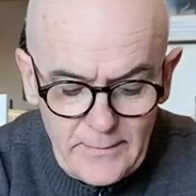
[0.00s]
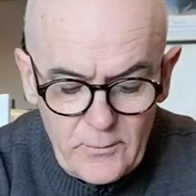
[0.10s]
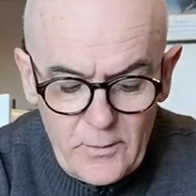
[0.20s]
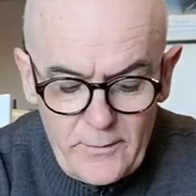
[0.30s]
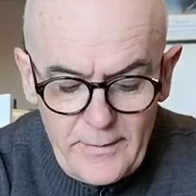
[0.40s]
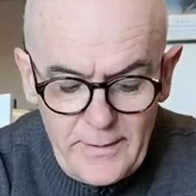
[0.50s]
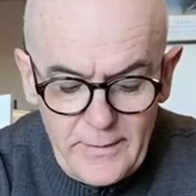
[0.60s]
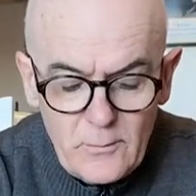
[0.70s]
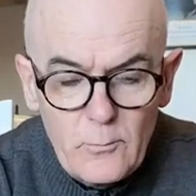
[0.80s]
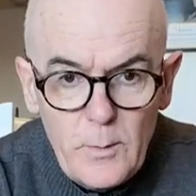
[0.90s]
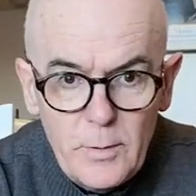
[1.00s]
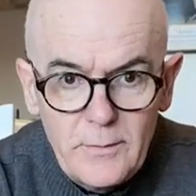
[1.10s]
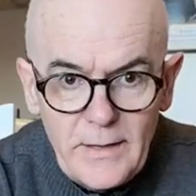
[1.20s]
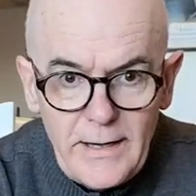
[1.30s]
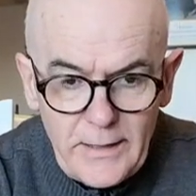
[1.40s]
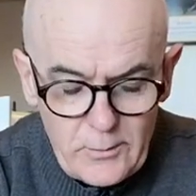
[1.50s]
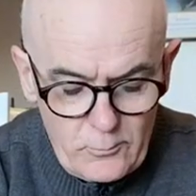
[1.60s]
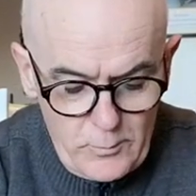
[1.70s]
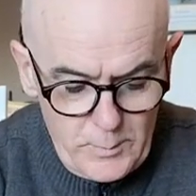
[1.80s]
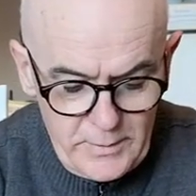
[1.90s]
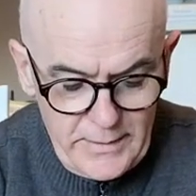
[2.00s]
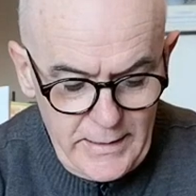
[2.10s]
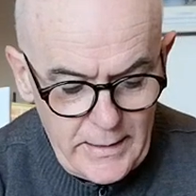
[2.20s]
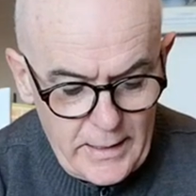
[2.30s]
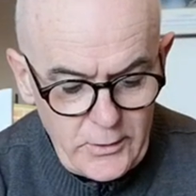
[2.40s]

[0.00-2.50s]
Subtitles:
We've got the ribbon, ink ribbon here,